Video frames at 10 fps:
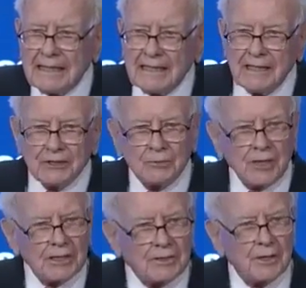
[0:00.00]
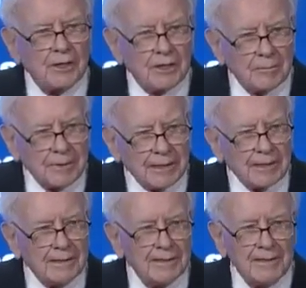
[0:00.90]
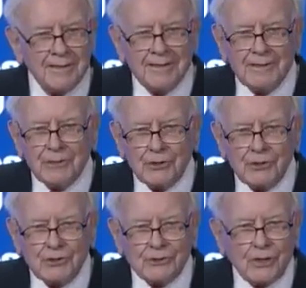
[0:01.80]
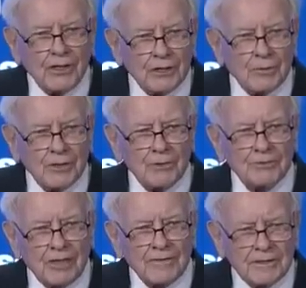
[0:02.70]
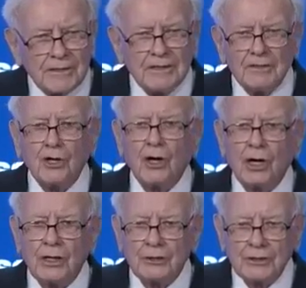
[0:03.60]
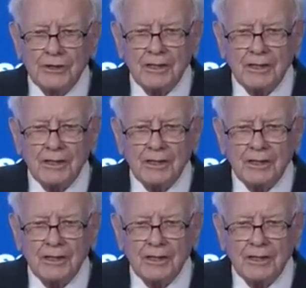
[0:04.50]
his rent-a-car company, starting with those 17 cars,